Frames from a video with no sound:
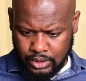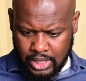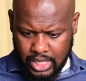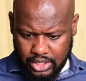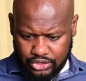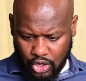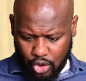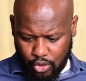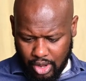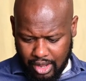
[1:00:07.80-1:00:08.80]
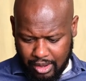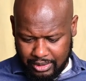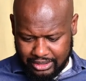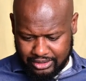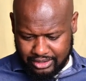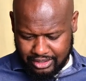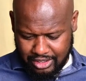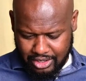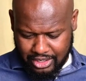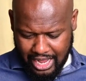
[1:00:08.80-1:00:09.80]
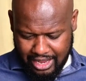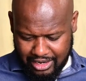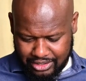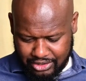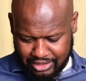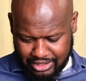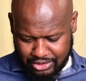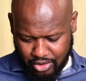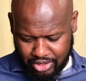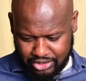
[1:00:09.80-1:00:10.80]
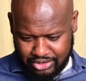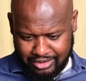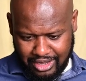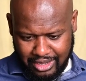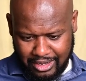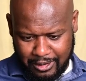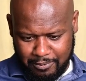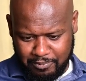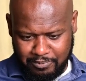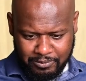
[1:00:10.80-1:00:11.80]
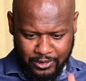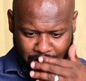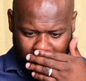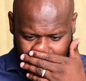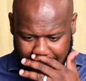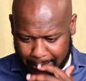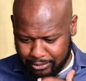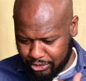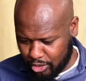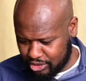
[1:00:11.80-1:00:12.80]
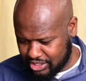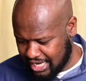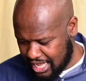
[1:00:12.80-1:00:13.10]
So um, let's look at let's let's go to um, so that's chapter thirteen.